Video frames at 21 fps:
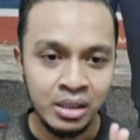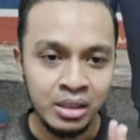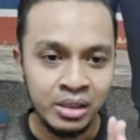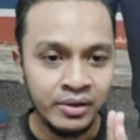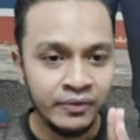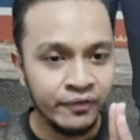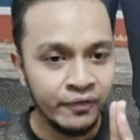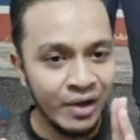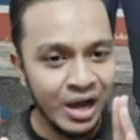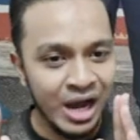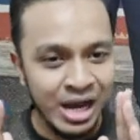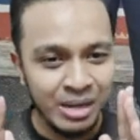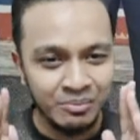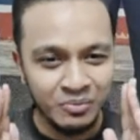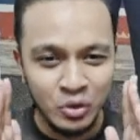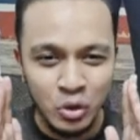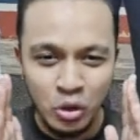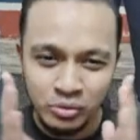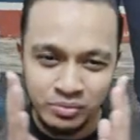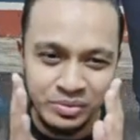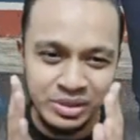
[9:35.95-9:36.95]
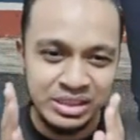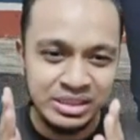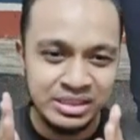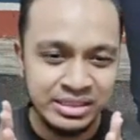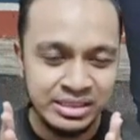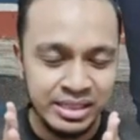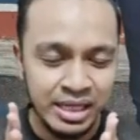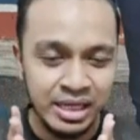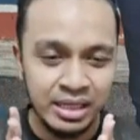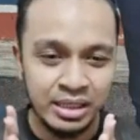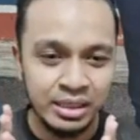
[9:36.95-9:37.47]
If I'm not
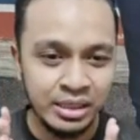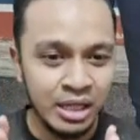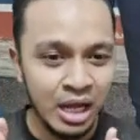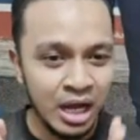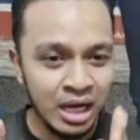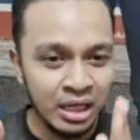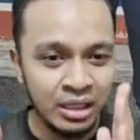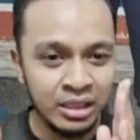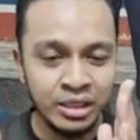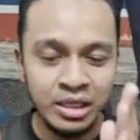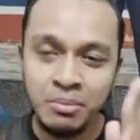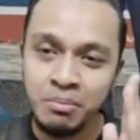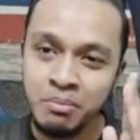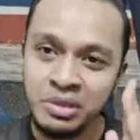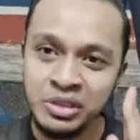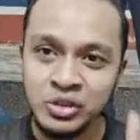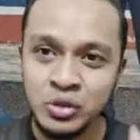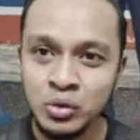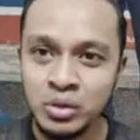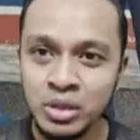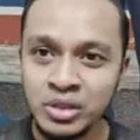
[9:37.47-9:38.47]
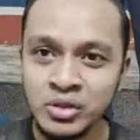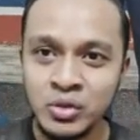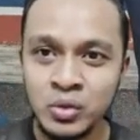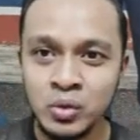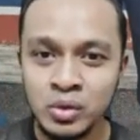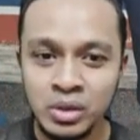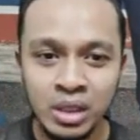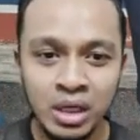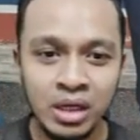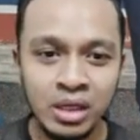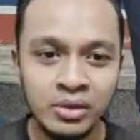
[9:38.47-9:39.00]
mistaken, harganya
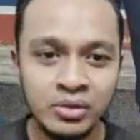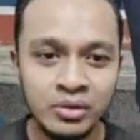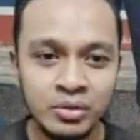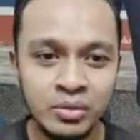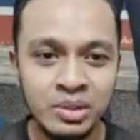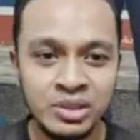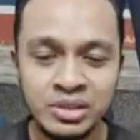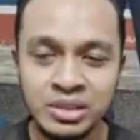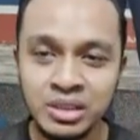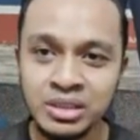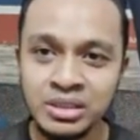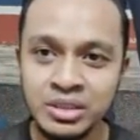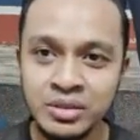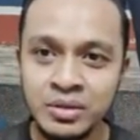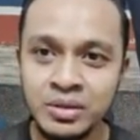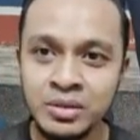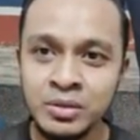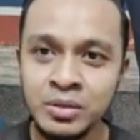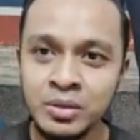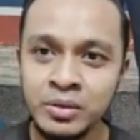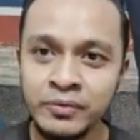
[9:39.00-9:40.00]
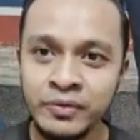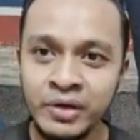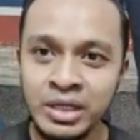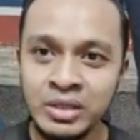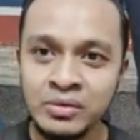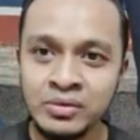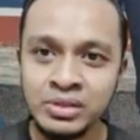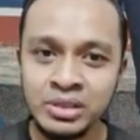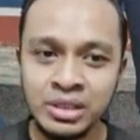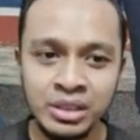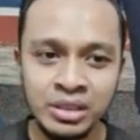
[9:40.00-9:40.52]
berjuta-juta tu basikal Cikgu
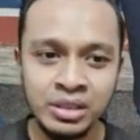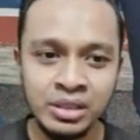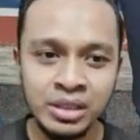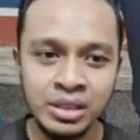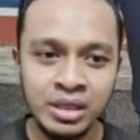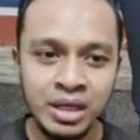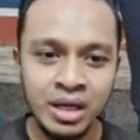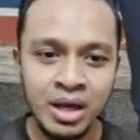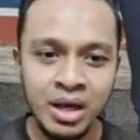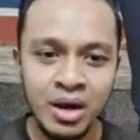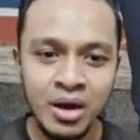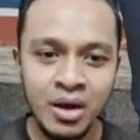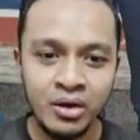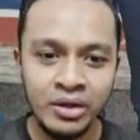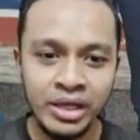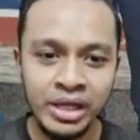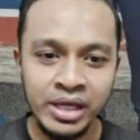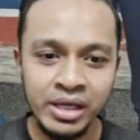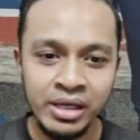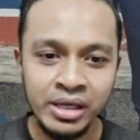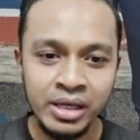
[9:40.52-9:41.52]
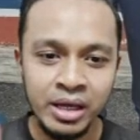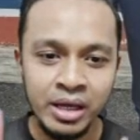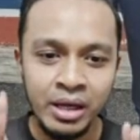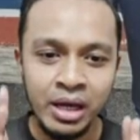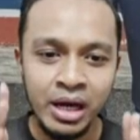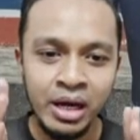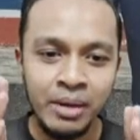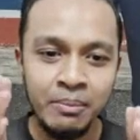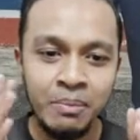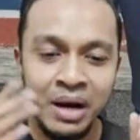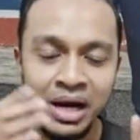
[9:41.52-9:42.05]
Faiz ni. Okay,
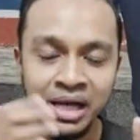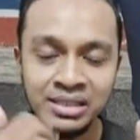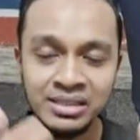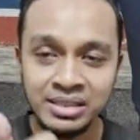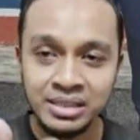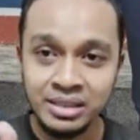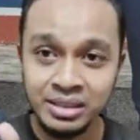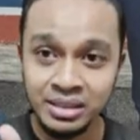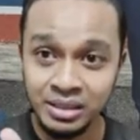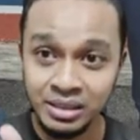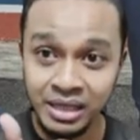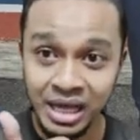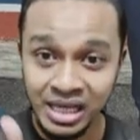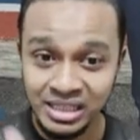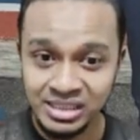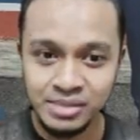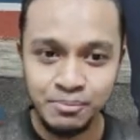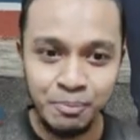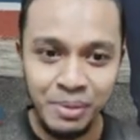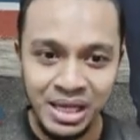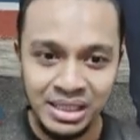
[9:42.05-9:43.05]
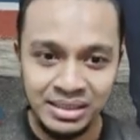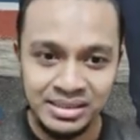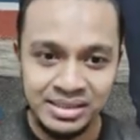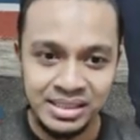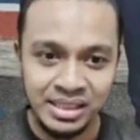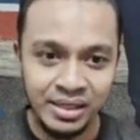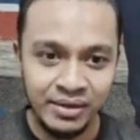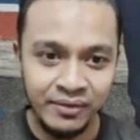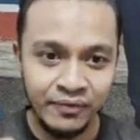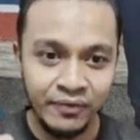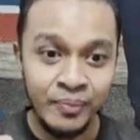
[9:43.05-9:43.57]
bicycle,
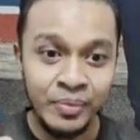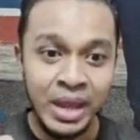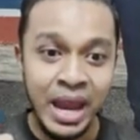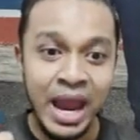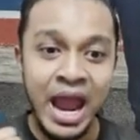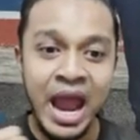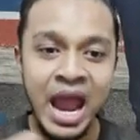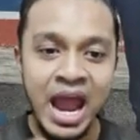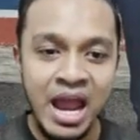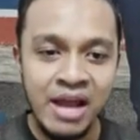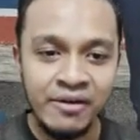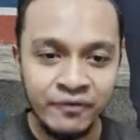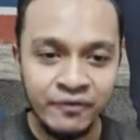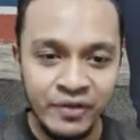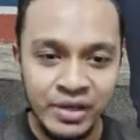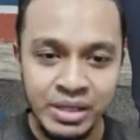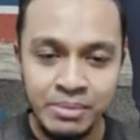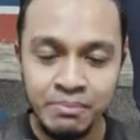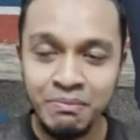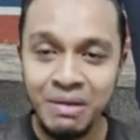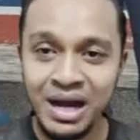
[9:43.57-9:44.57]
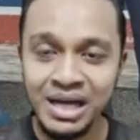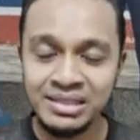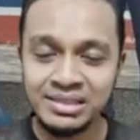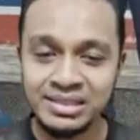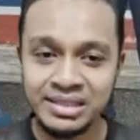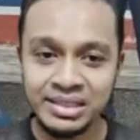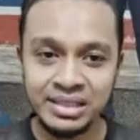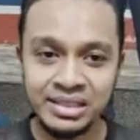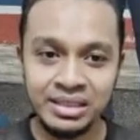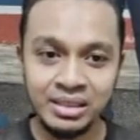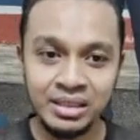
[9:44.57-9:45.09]
expensive. Heavy
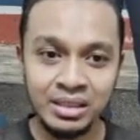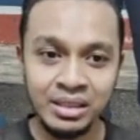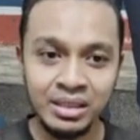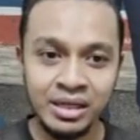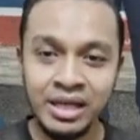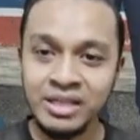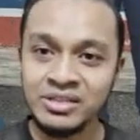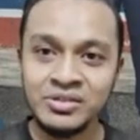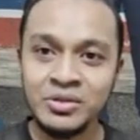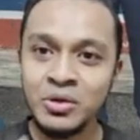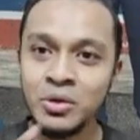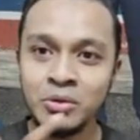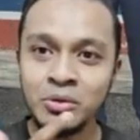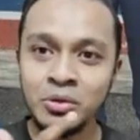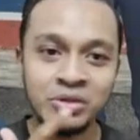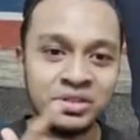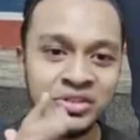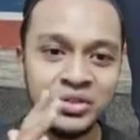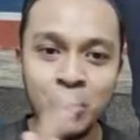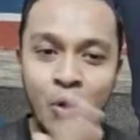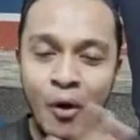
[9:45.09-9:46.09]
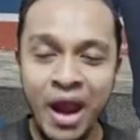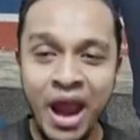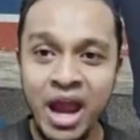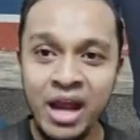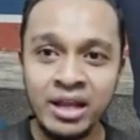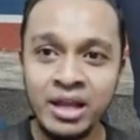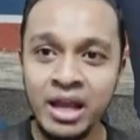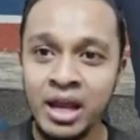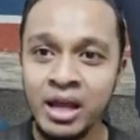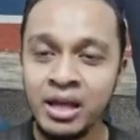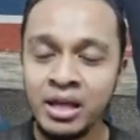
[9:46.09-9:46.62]
bicycle. It's not
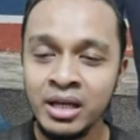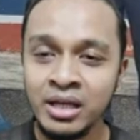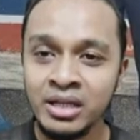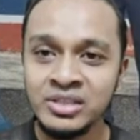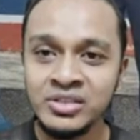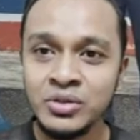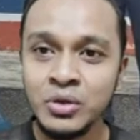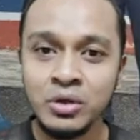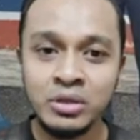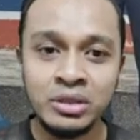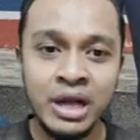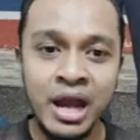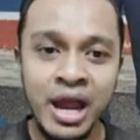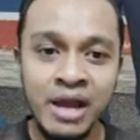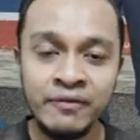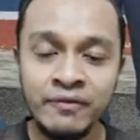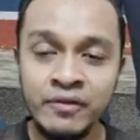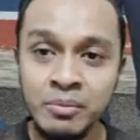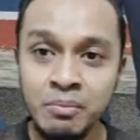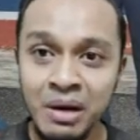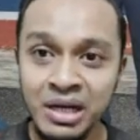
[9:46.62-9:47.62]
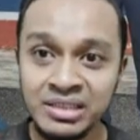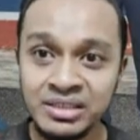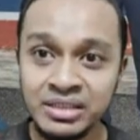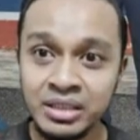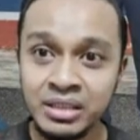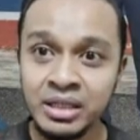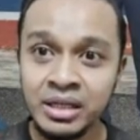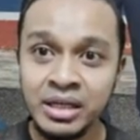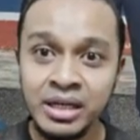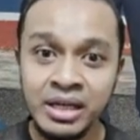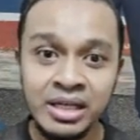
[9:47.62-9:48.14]
a heavy
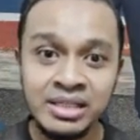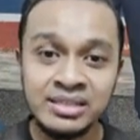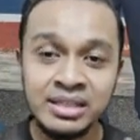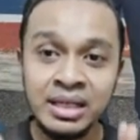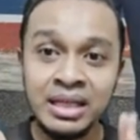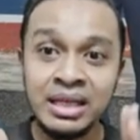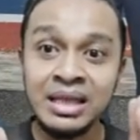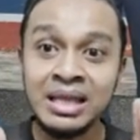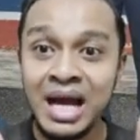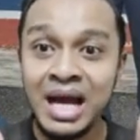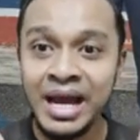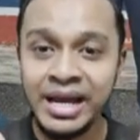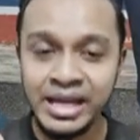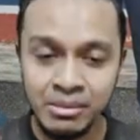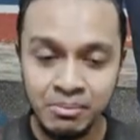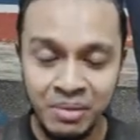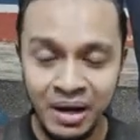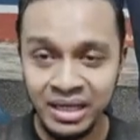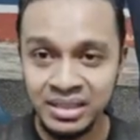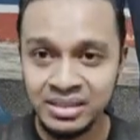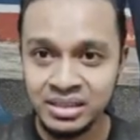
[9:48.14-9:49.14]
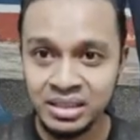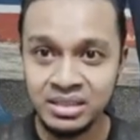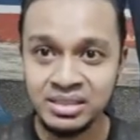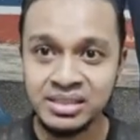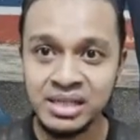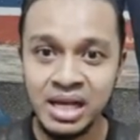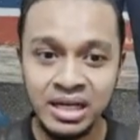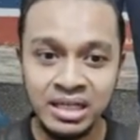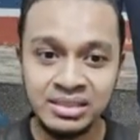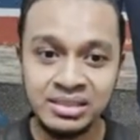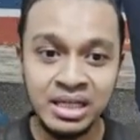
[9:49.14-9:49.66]
bicycle. It's a light bicycle.
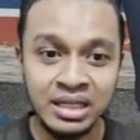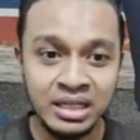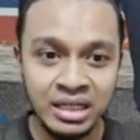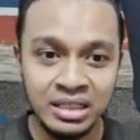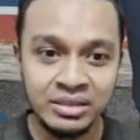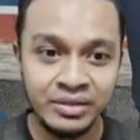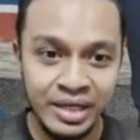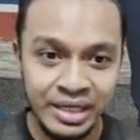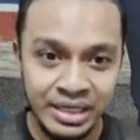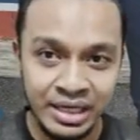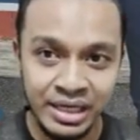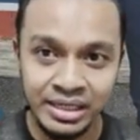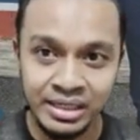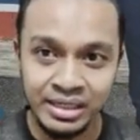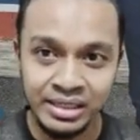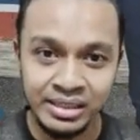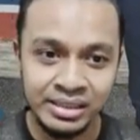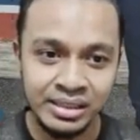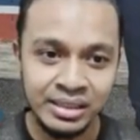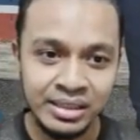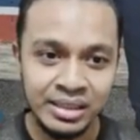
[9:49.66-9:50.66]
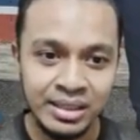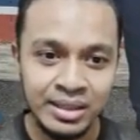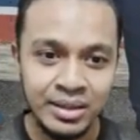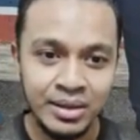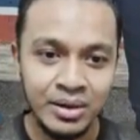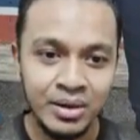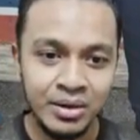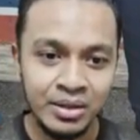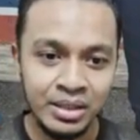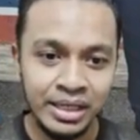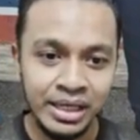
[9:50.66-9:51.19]
Sangat-sangat ringan.
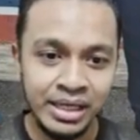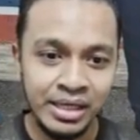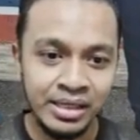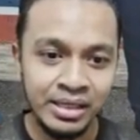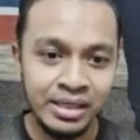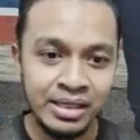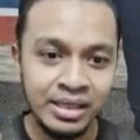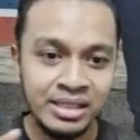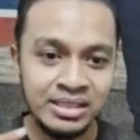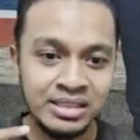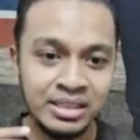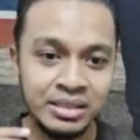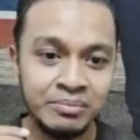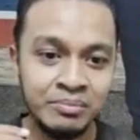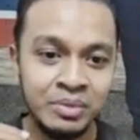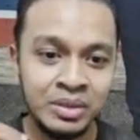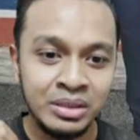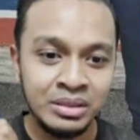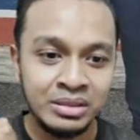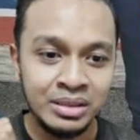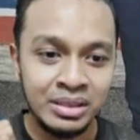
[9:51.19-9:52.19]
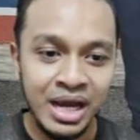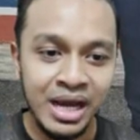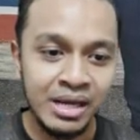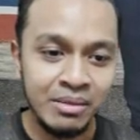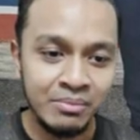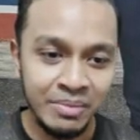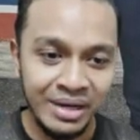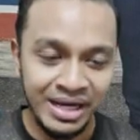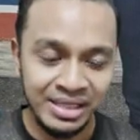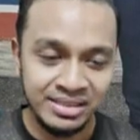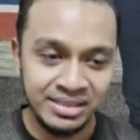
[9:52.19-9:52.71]
Okay, it's a
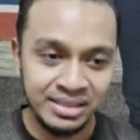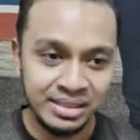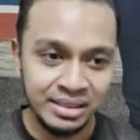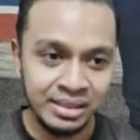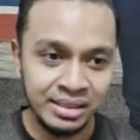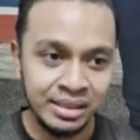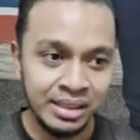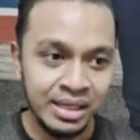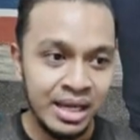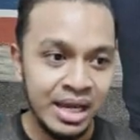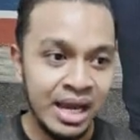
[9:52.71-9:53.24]
light bicycle.